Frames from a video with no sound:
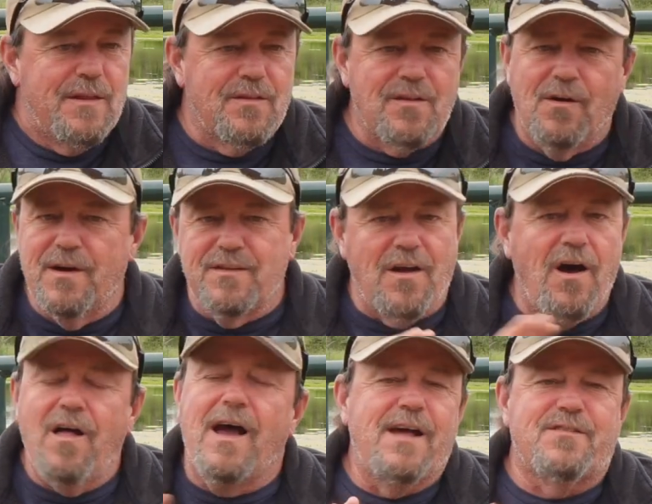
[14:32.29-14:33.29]
So it
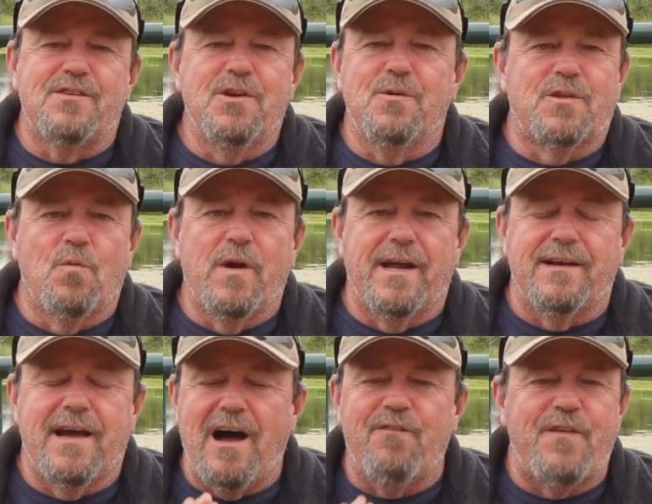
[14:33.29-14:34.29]
all has to do with the
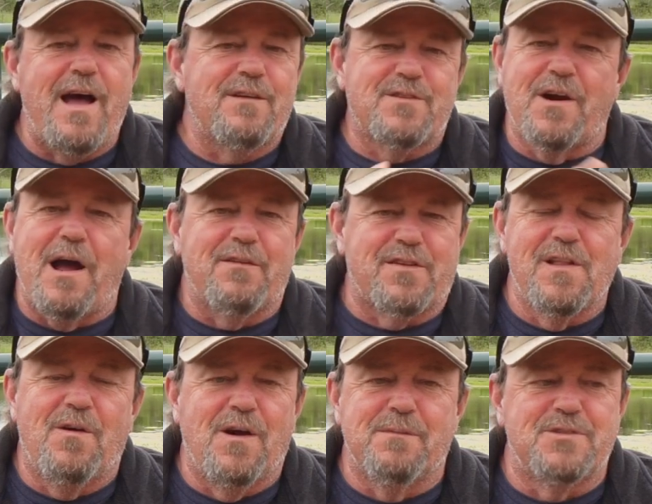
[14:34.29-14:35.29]
wind, how fast or how
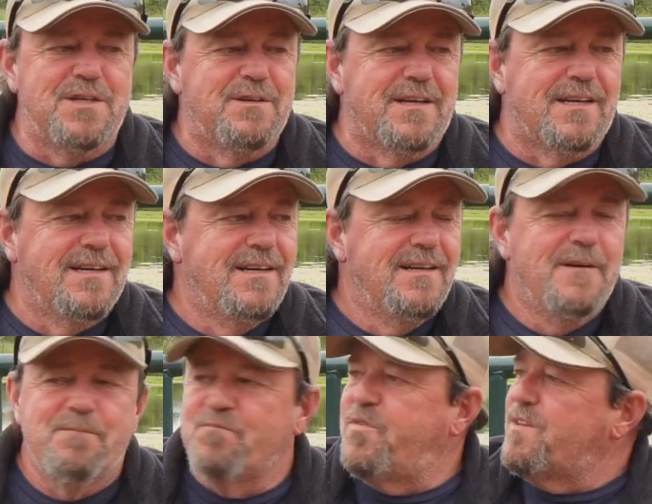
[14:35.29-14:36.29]
slow I'm shooting.
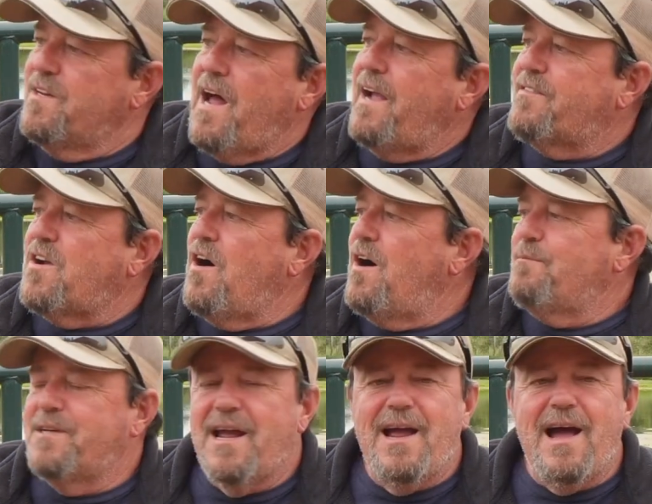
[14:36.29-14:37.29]
If it's a nice
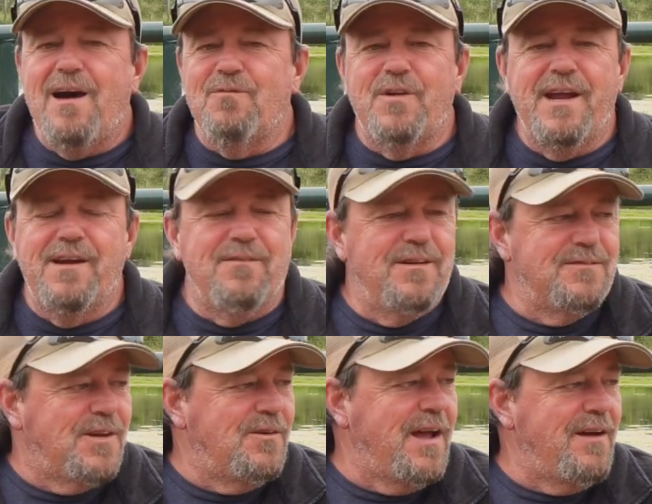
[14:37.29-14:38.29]
calm day out, we
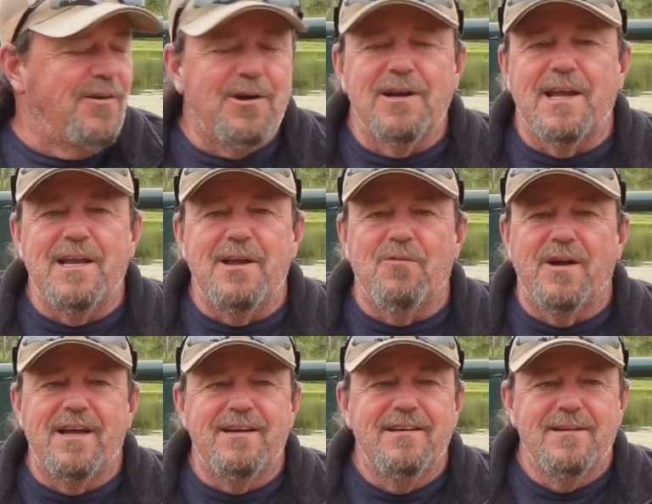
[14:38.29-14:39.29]
don't have hardly any
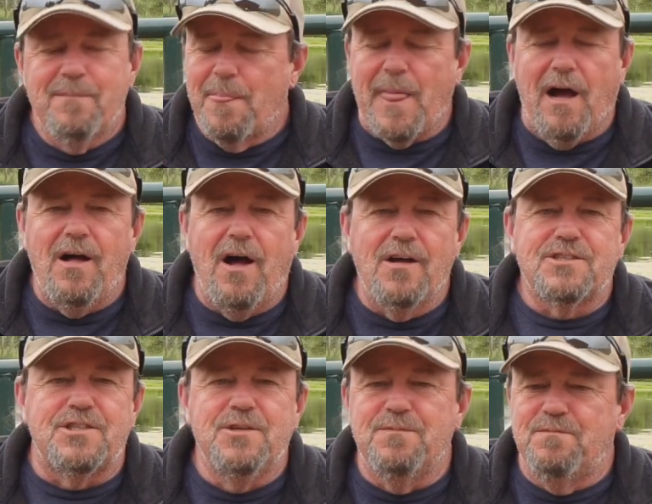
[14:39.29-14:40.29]
wind, I'll
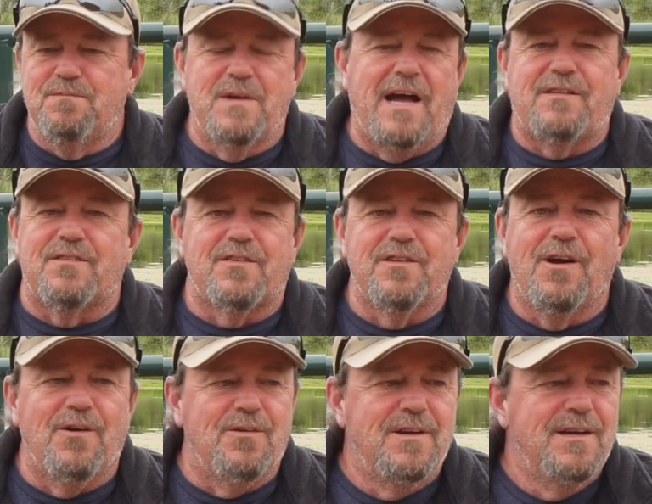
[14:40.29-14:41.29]
shoot nice and
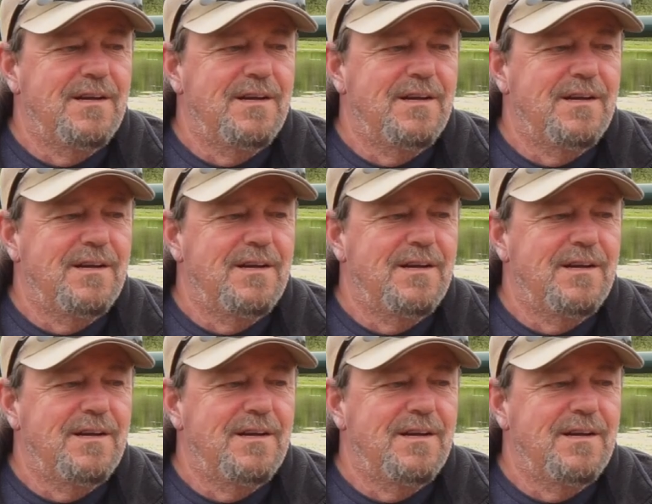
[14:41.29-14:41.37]
slow.